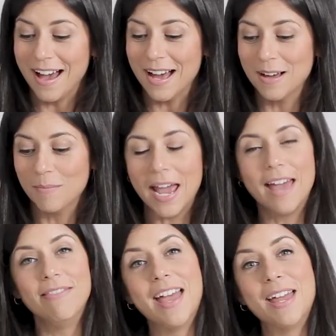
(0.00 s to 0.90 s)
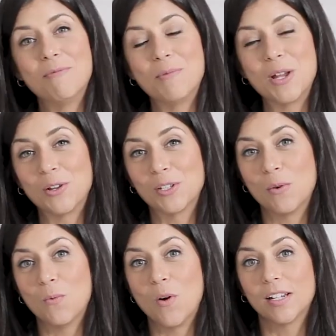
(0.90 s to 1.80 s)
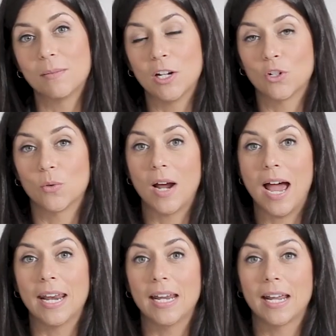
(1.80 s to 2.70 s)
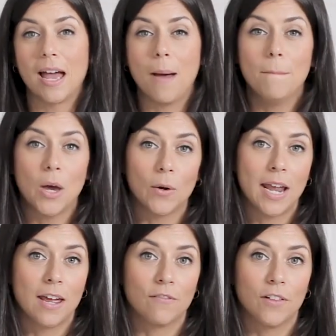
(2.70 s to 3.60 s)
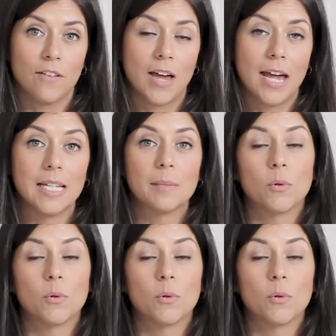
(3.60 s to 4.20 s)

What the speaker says: And then we also want to make sure we're adding about a handful of ice,